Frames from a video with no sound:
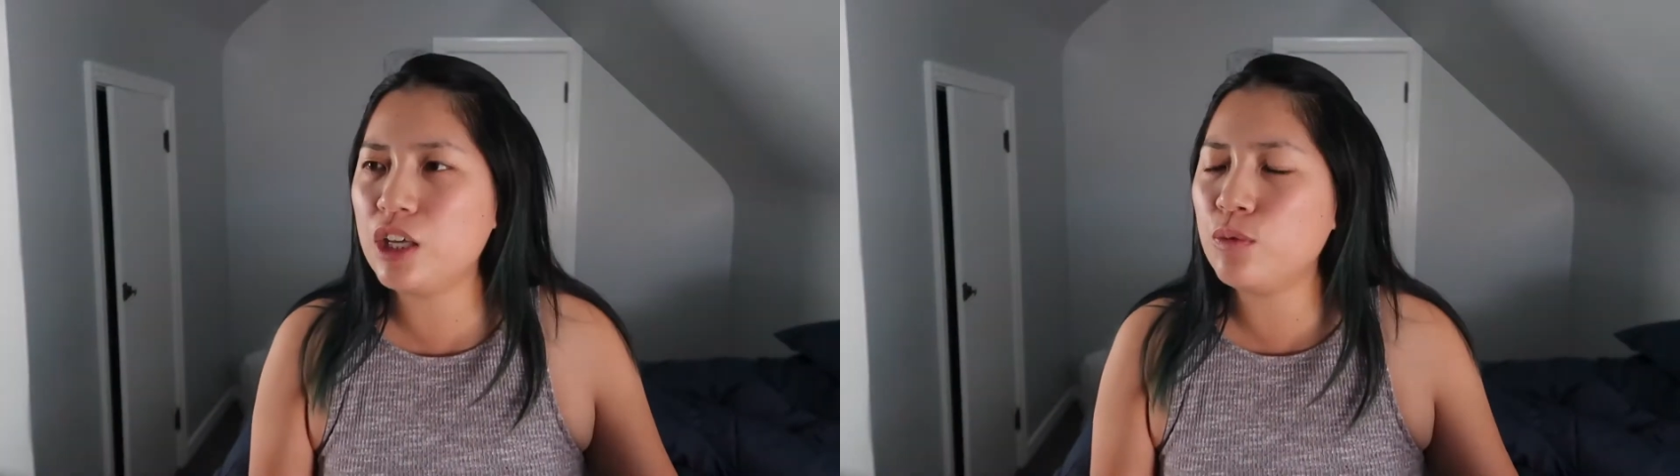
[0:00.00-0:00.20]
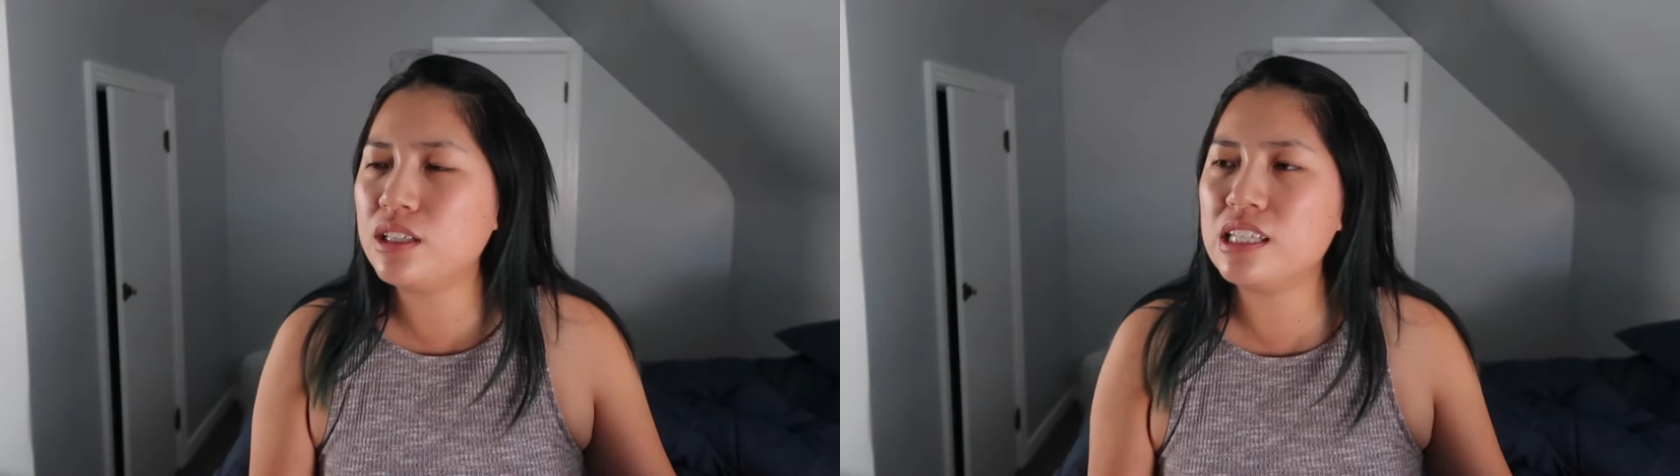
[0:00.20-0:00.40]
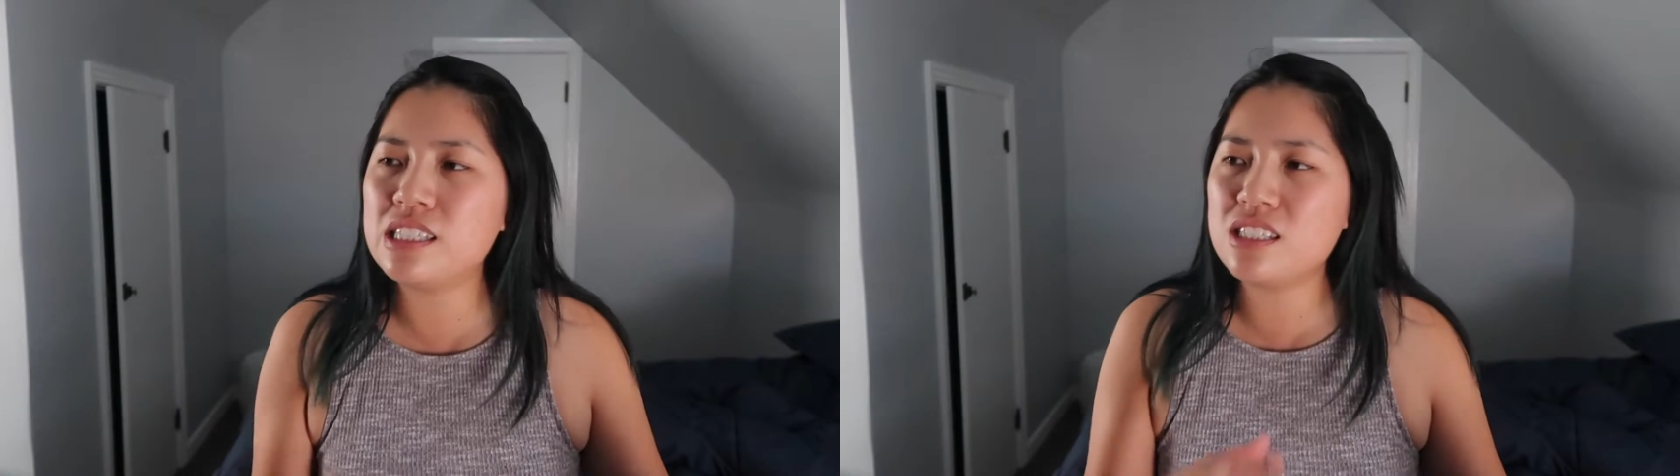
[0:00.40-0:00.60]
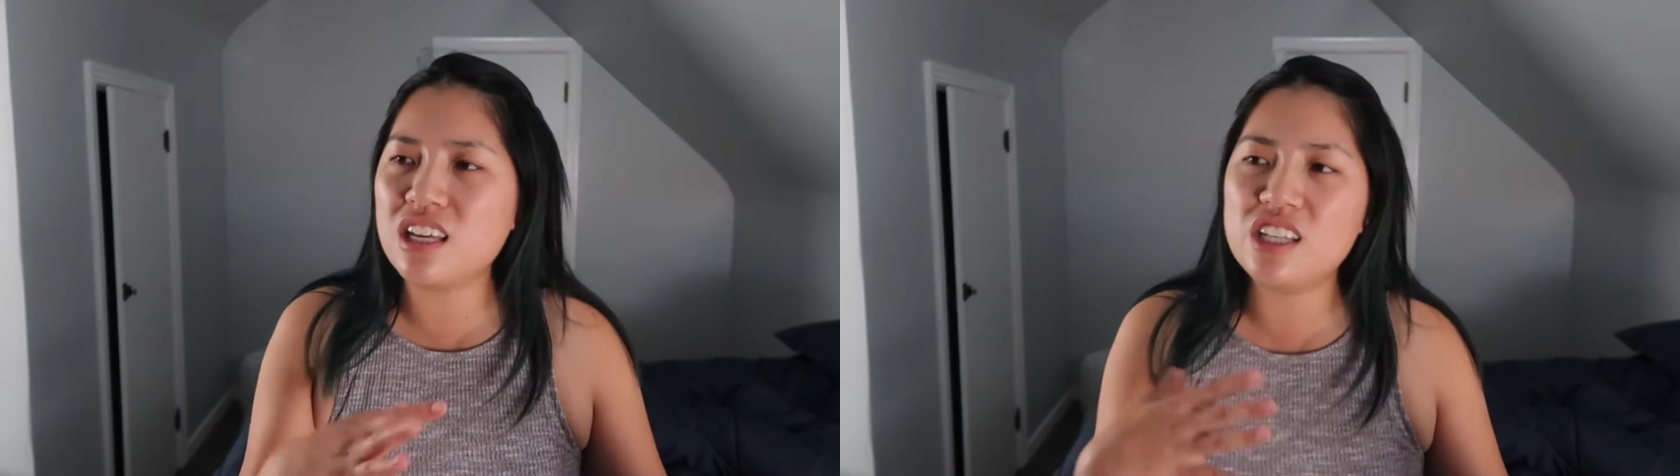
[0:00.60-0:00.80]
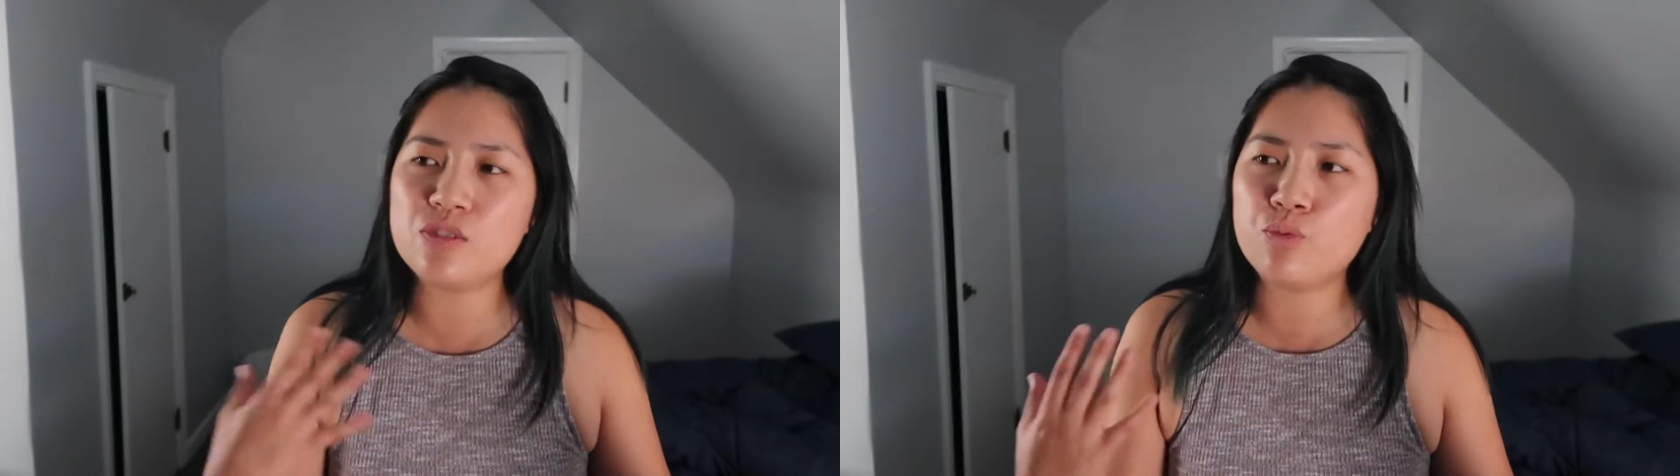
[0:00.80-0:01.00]

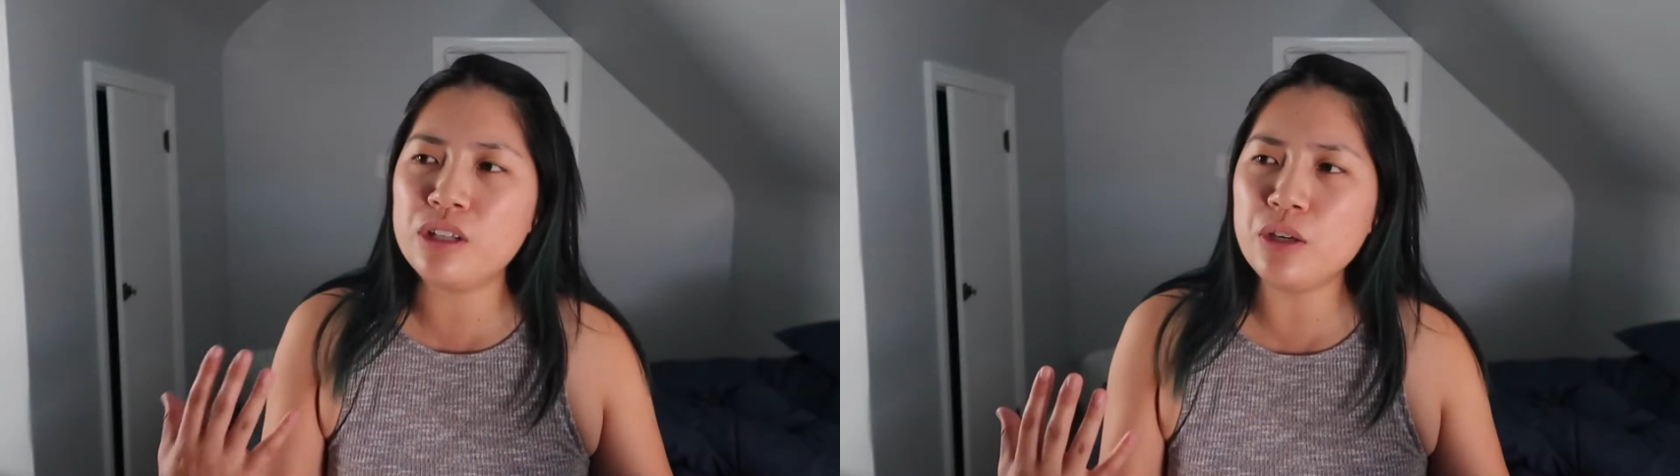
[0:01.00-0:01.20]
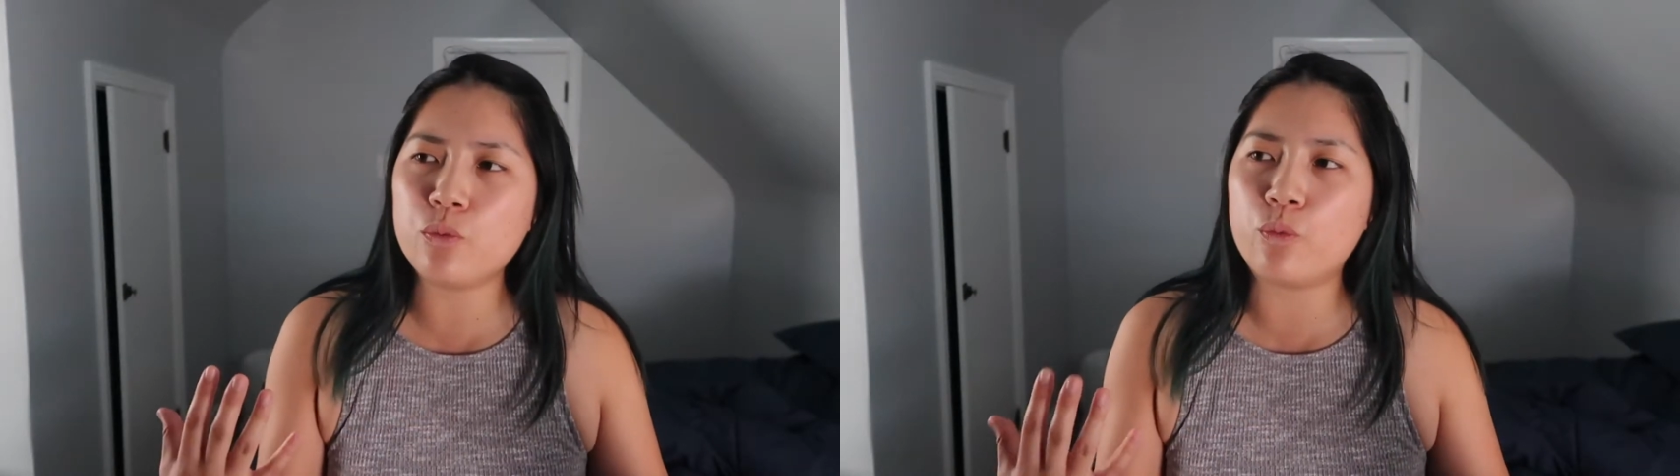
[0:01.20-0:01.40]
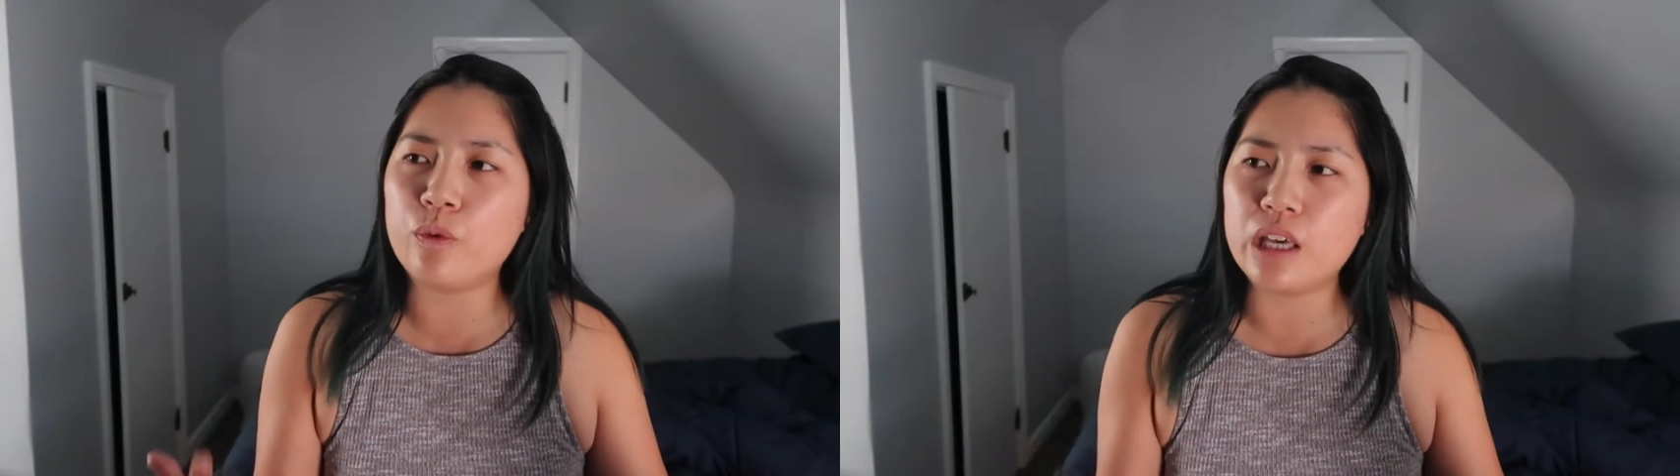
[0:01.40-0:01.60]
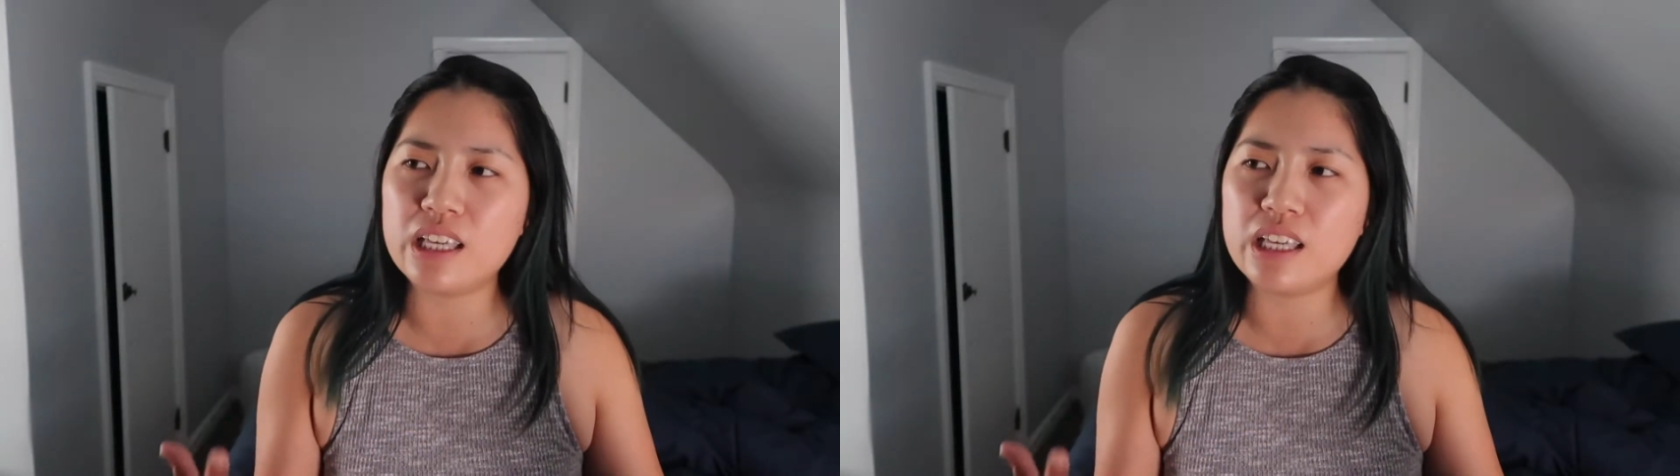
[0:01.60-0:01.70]
It's really,